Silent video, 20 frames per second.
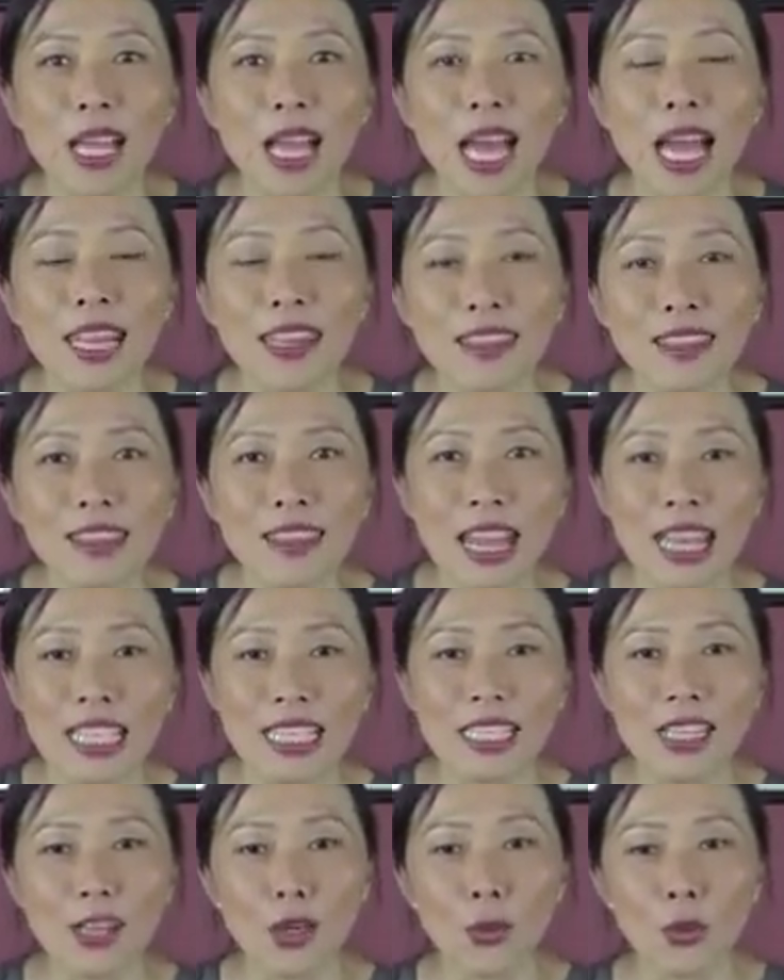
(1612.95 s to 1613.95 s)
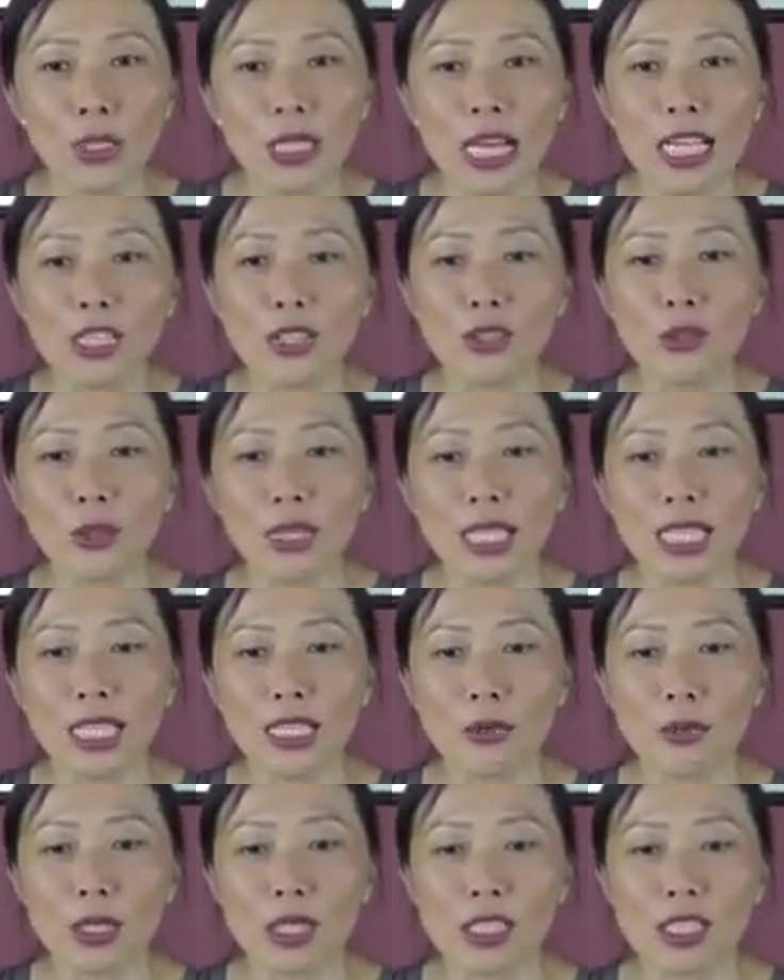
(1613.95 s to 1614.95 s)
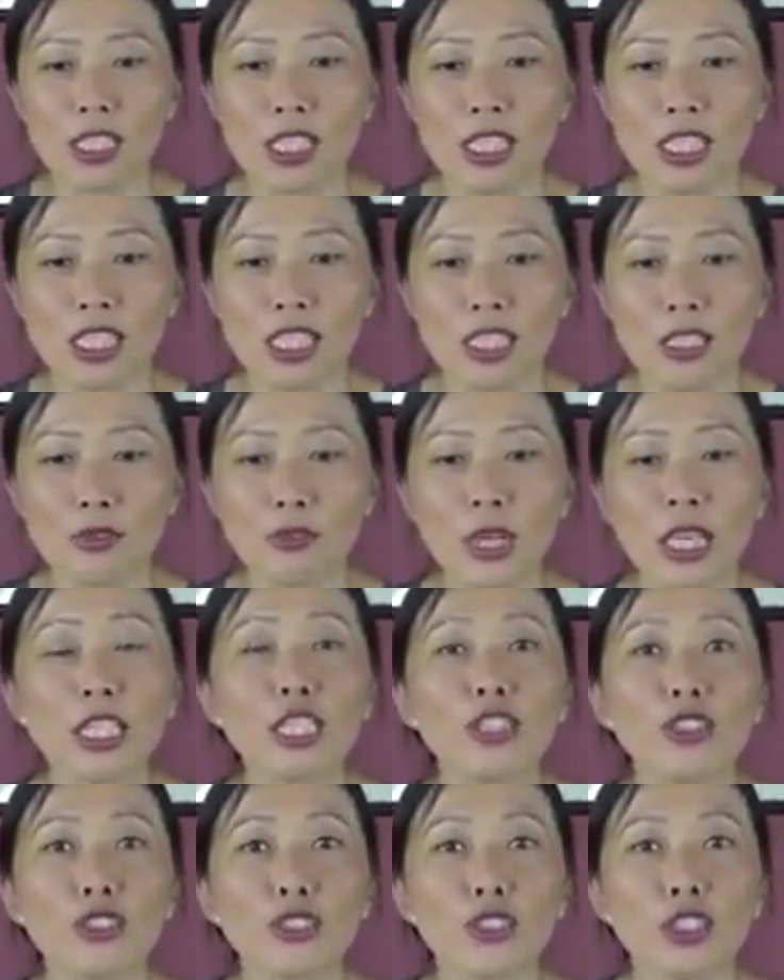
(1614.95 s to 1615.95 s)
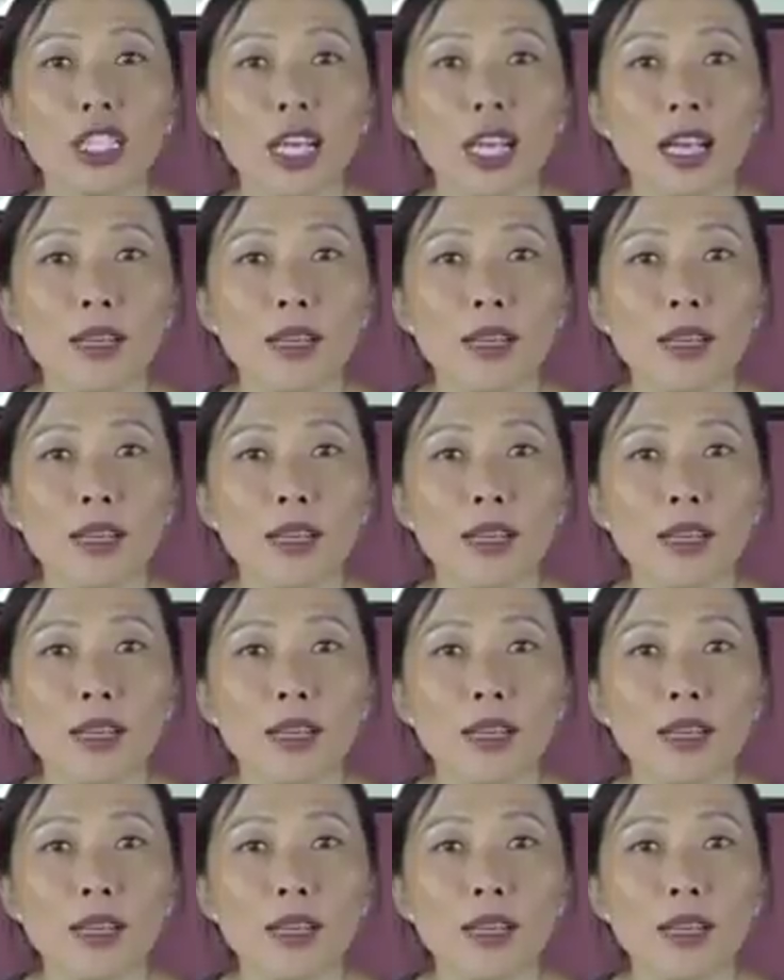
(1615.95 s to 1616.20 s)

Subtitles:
unlike what I do here with just regular